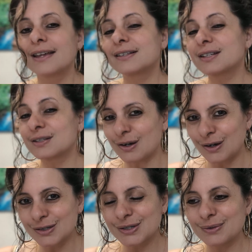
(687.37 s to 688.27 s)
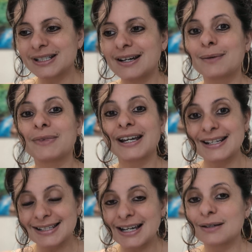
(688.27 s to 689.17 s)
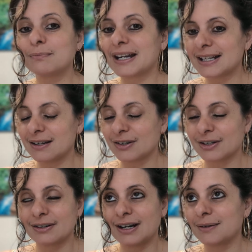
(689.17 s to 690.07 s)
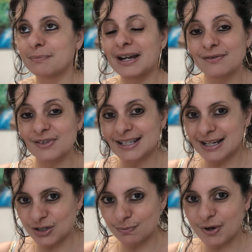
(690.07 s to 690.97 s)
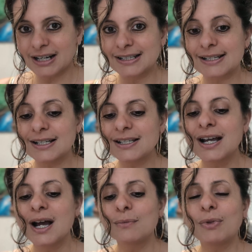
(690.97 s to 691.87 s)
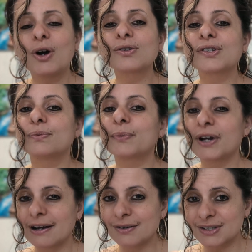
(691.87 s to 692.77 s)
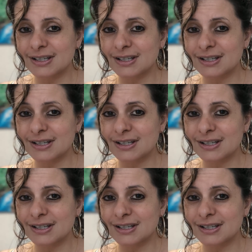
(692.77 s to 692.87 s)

This is also a time, like I said, med- or uh, manifestation practices, also prayers.